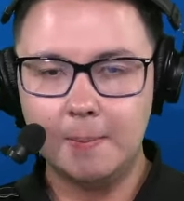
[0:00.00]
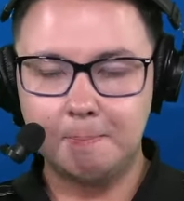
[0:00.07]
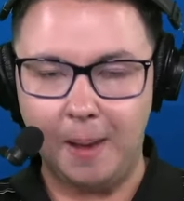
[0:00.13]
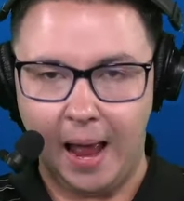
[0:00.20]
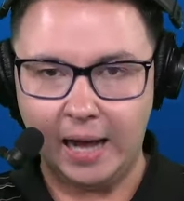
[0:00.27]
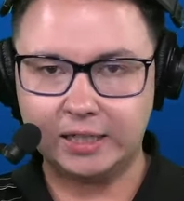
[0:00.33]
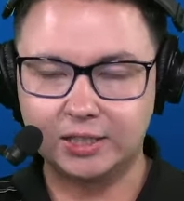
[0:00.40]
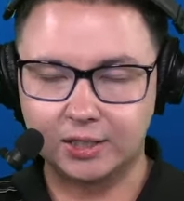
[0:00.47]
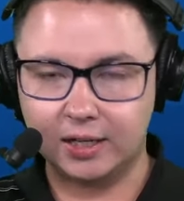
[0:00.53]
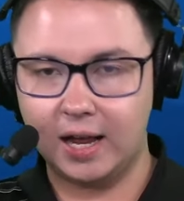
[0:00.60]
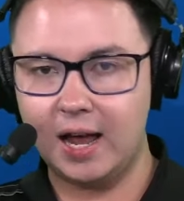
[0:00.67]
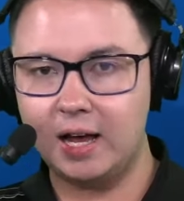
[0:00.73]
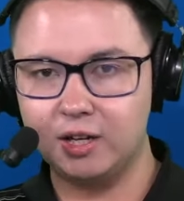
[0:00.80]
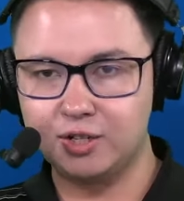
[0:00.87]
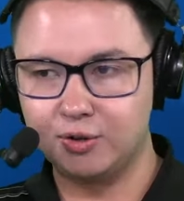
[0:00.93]
back to the
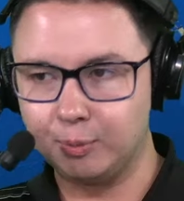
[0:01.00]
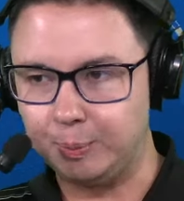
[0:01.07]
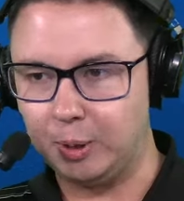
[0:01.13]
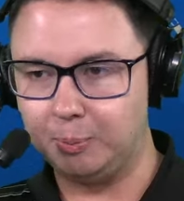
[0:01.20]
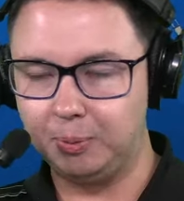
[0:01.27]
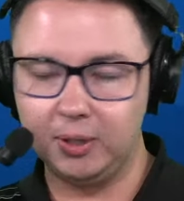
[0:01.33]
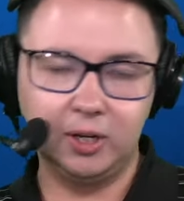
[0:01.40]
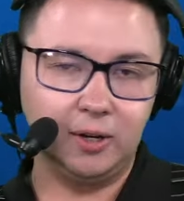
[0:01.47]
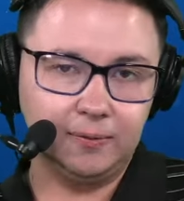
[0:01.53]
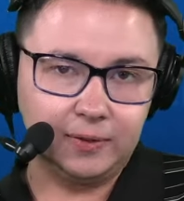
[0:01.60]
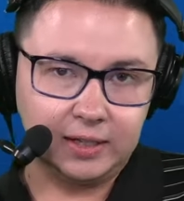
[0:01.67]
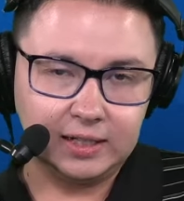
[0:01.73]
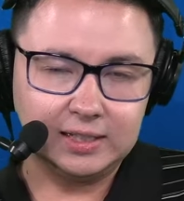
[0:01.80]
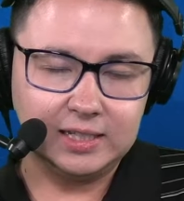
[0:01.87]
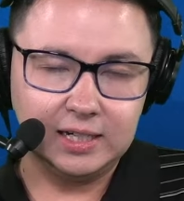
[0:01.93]
college football playoff
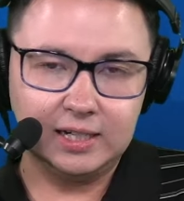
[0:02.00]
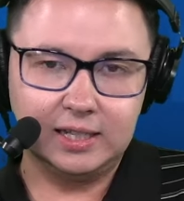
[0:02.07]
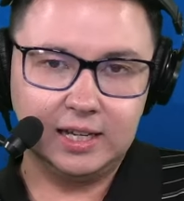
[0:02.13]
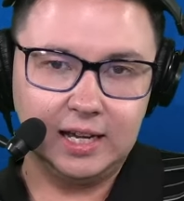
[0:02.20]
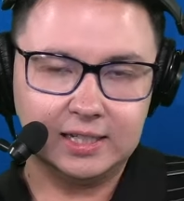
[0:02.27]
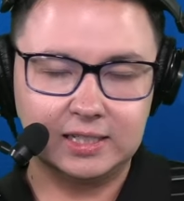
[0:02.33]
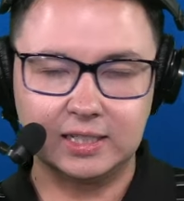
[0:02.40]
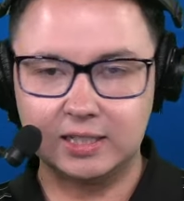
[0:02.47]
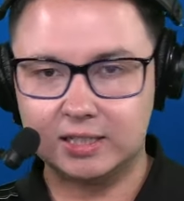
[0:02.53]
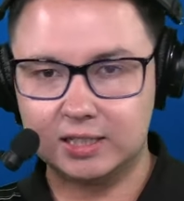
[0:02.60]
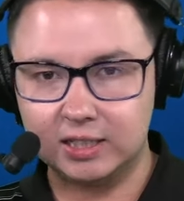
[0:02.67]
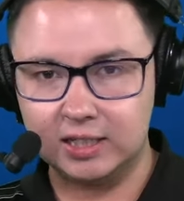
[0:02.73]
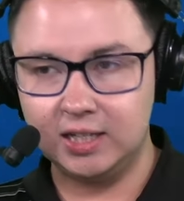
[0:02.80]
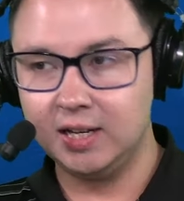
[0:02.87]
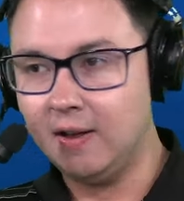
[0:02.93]
and contend to the
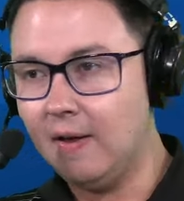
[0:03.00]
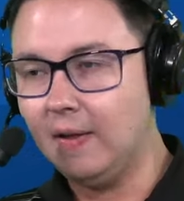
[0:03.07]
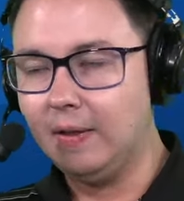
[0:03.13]
SEC,